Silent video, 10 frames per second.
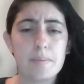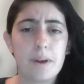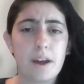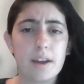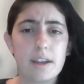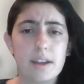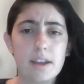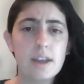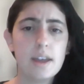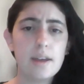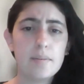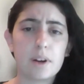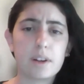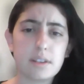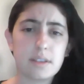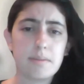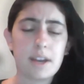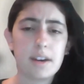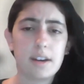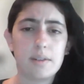I
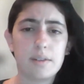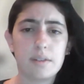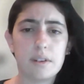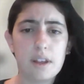participated in